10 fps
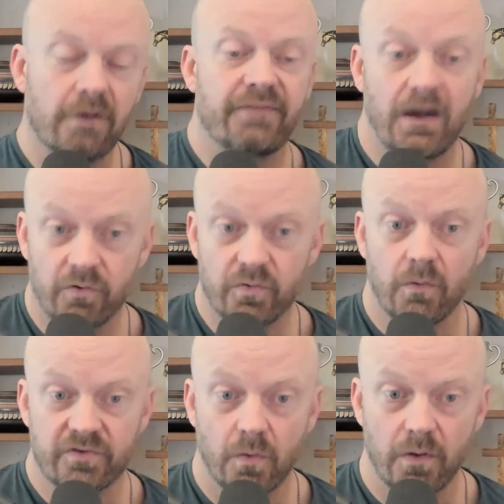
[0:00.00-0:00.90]
If that was what
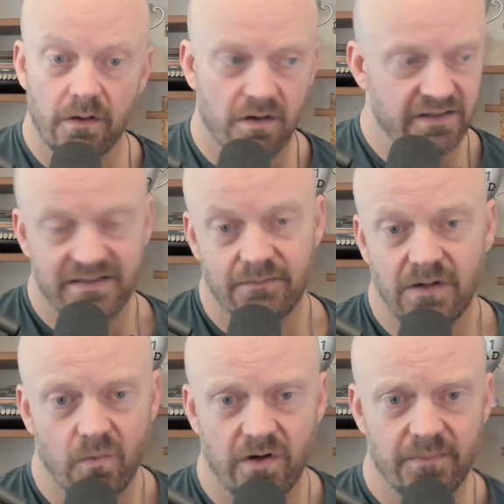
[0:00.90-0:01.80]
was going on, I'd say I'm
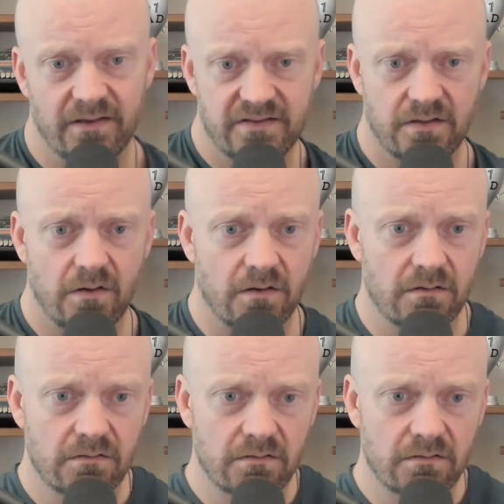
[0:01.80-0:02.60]
not worried about this at all.